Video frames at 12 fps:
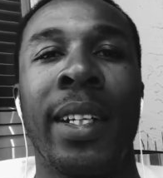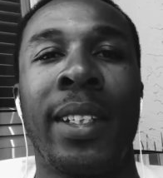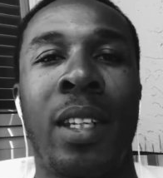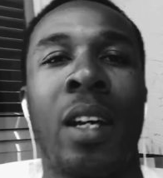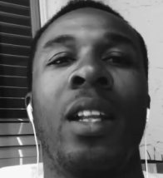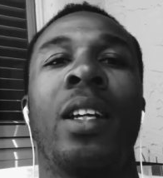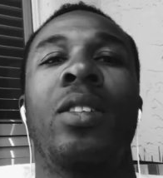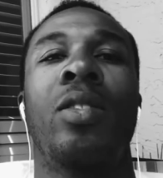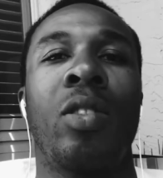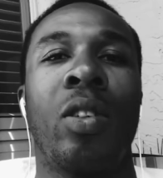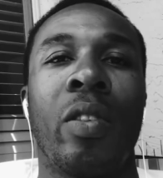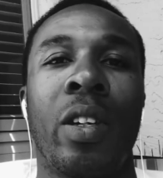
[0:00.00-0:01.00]
telling
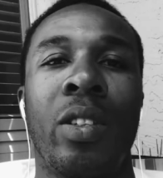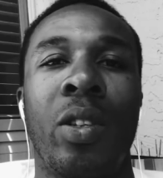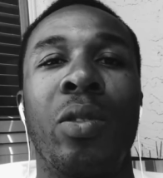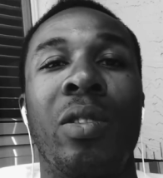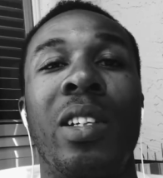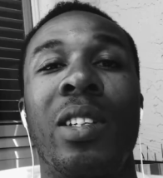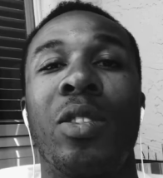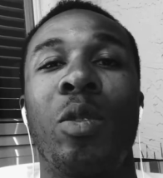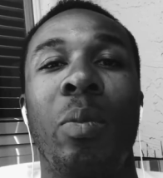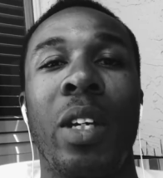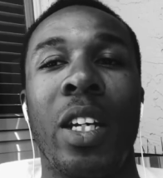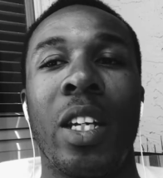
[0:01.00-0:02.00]
stories using these new
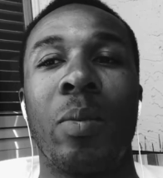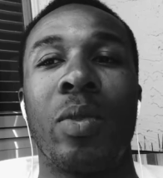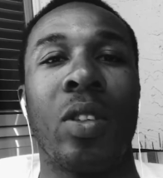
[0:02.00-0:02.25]
mediums.